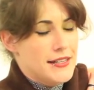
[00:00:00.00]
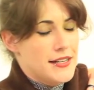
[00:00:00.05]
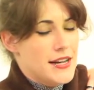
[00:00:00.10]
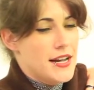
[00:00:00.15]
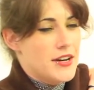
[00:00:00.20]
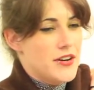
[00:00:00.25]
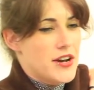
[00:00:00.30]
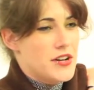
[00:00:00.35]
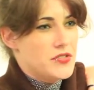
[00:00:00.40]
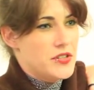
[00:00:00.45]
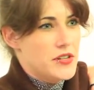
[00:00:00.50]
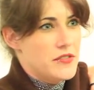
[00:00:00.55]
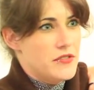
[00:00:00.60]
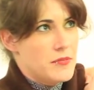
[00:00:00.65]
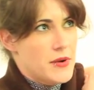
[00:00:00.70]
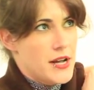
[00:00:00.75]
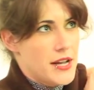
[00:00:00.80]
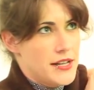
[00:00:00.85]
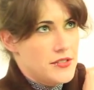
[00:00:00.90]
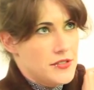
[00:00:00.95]
I graduated
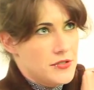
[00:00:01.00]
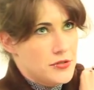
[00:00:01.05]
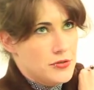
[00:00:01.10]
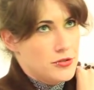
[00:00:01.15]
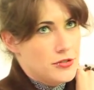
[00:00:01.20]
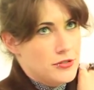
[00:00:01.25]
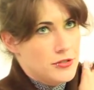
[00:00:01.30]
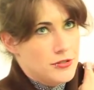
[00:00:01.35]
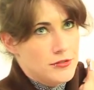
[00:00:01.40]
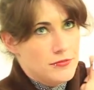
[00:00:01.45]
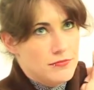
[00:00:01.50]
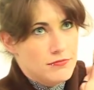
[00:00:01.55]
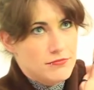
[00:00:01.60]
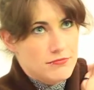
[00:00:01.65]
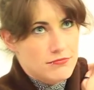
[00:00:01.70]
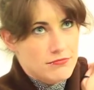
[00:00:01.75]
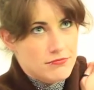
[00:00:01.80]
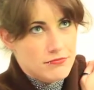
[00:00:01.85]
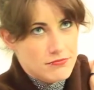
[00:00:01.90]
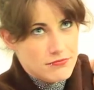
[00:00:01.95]
from high school
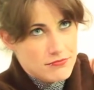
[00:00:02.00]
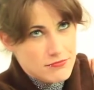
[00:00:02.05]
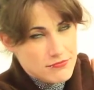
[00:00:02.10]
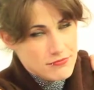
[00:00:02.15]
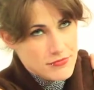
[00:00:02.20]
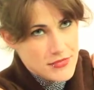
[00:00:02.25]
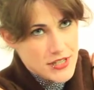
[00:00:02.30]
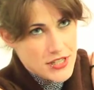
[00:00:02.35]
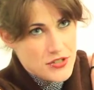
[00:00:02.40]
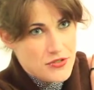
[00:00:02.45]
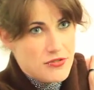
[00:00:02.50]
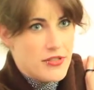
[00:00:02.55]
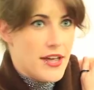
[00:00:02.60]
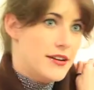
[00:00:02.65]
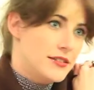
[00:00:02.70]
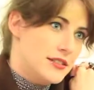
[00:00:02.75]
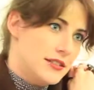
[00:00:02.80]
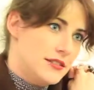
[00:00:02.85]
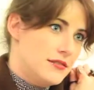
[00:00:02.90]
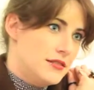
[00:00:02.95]
in
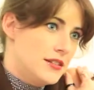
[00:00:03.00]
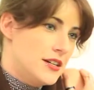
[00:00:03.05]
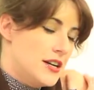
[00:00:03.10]
2000.